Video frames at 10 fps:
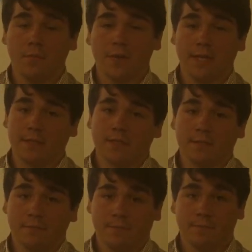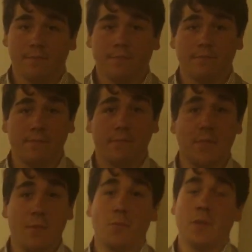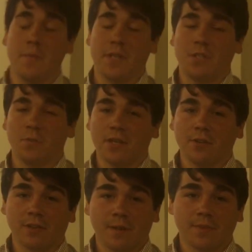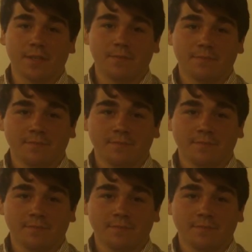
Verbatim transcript: but pretty much you bring your own laptop.